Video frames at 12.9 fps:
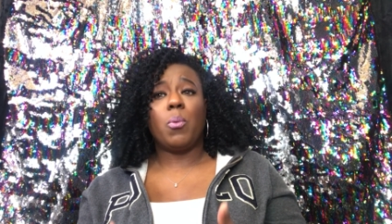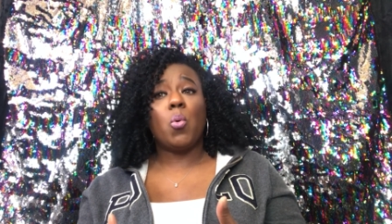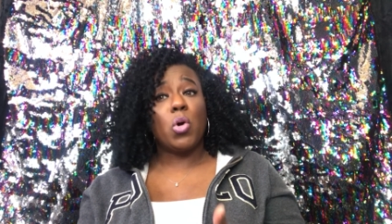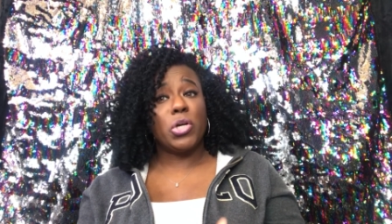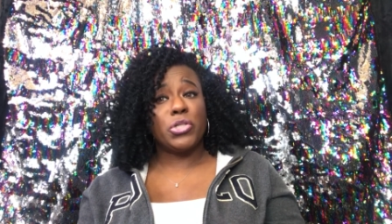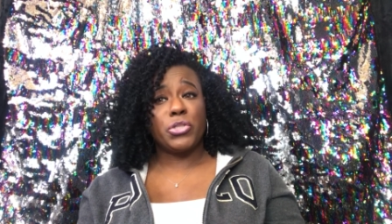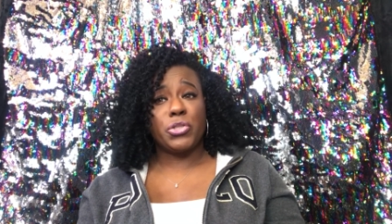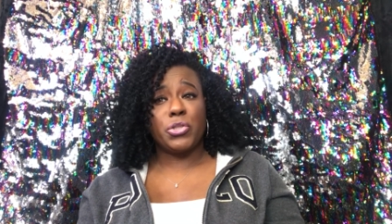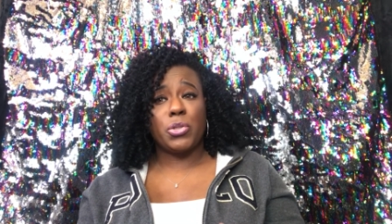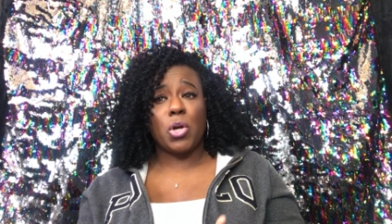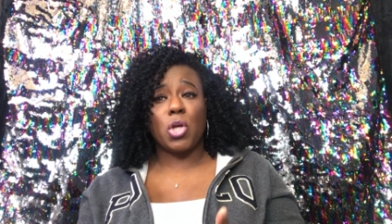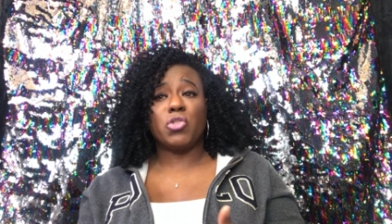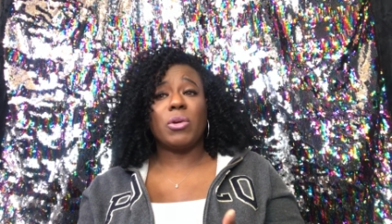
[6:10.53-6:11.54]
push
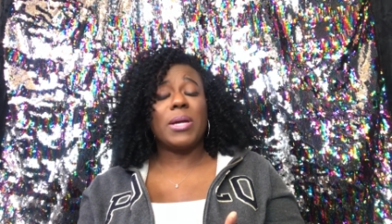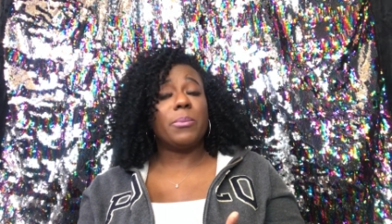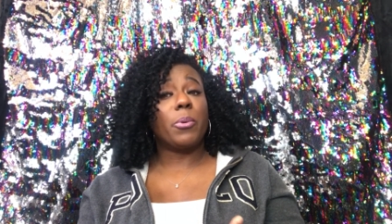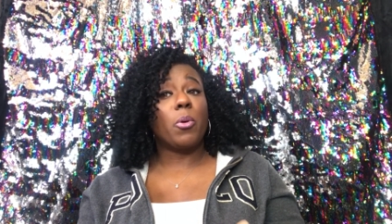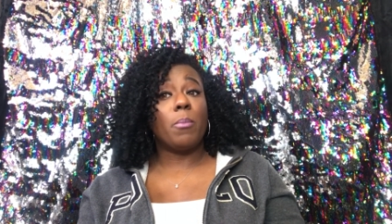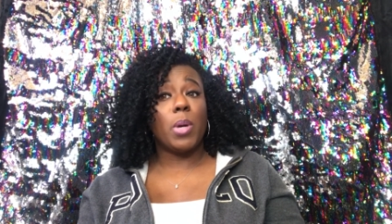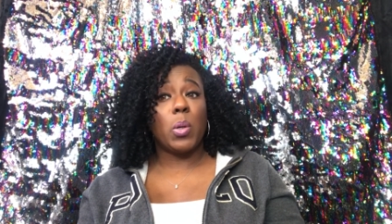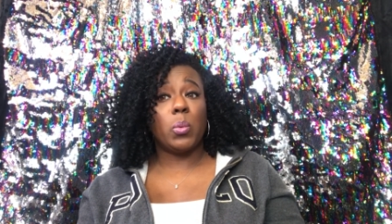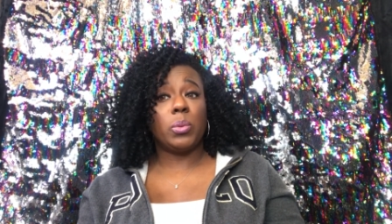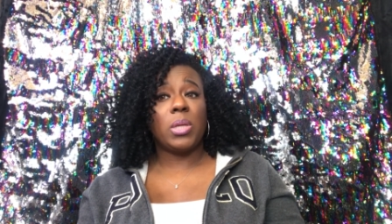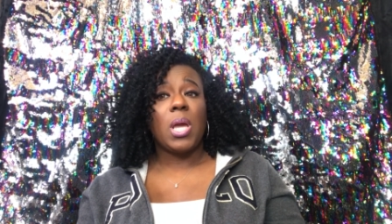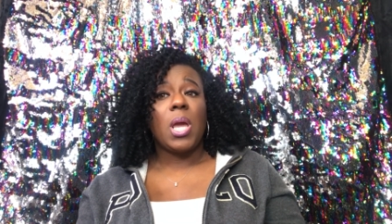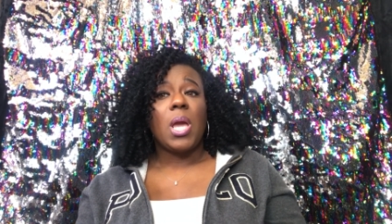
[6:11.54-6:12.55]
or try to
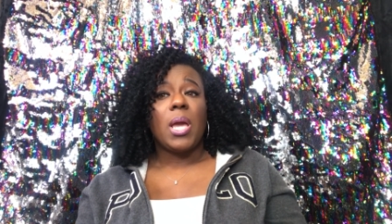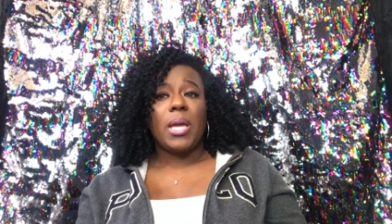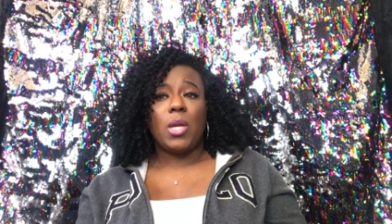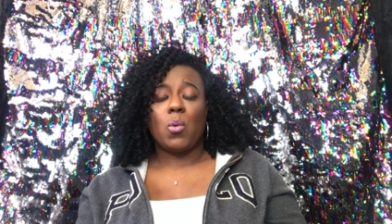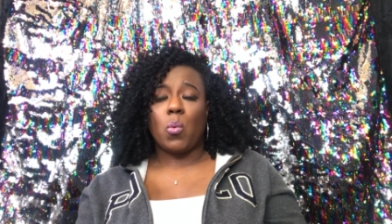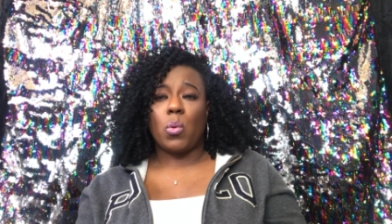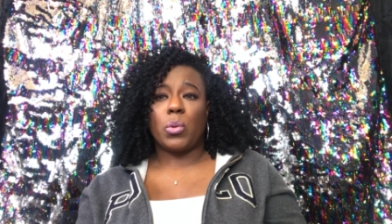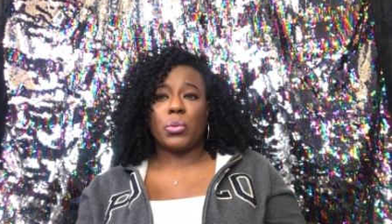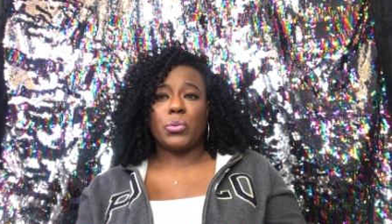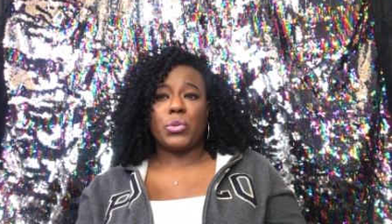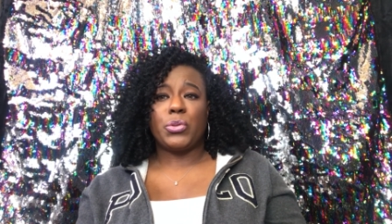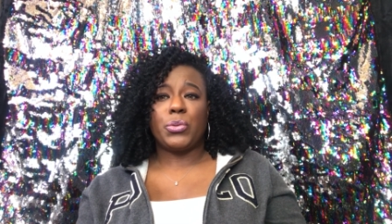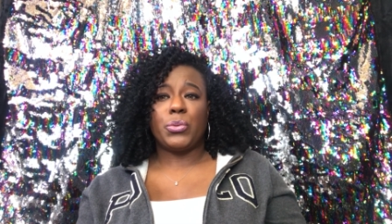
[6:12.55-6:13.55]
promote in order
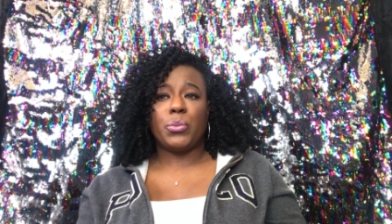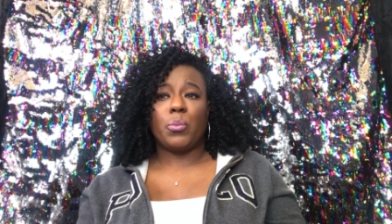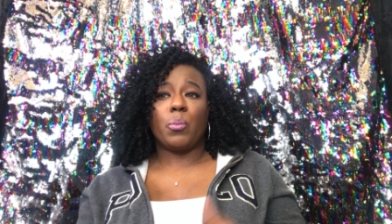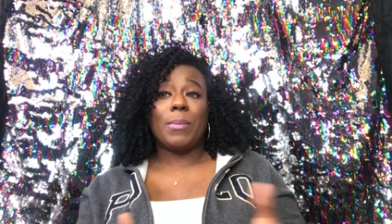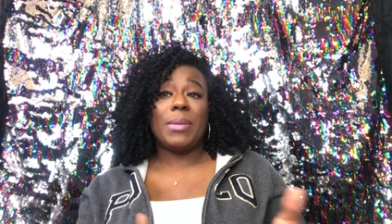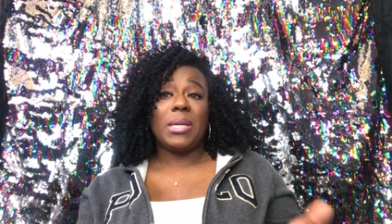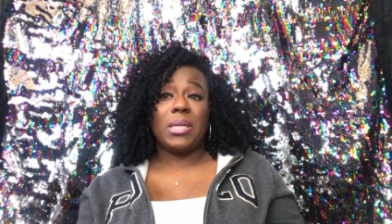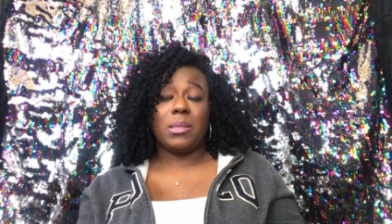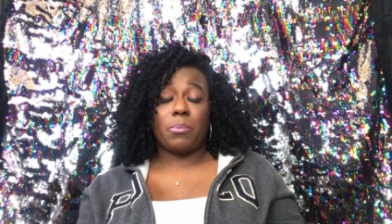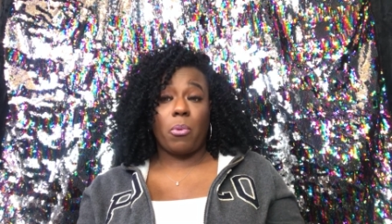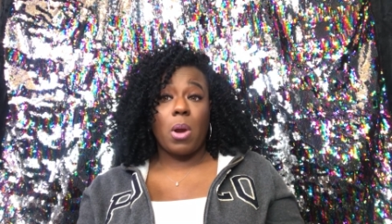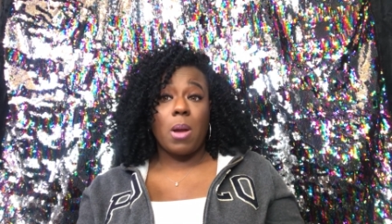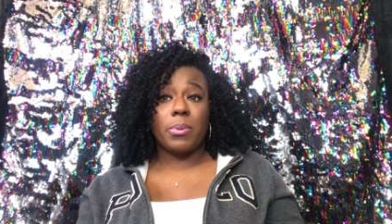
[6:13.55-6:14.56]
to remedy the
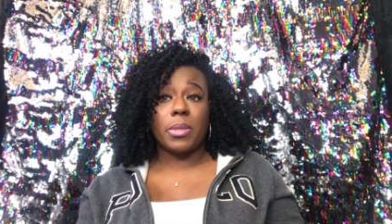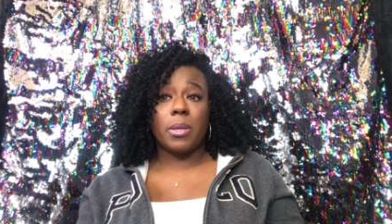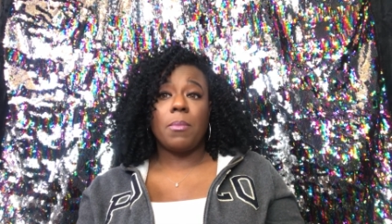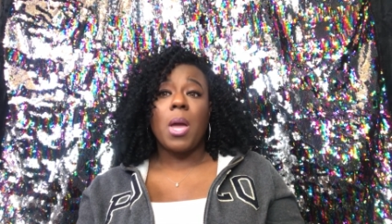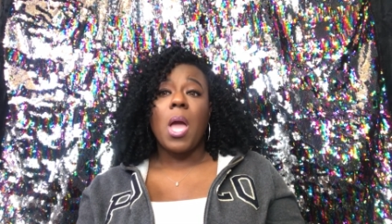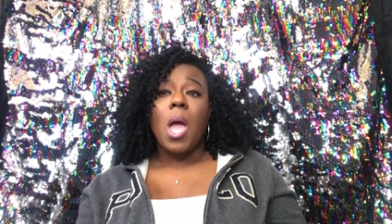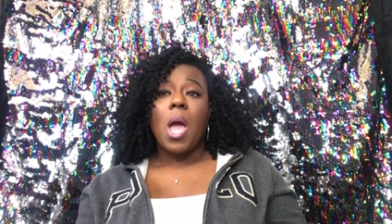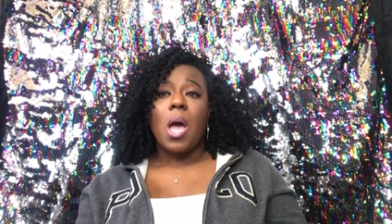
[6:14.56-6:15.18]
problem.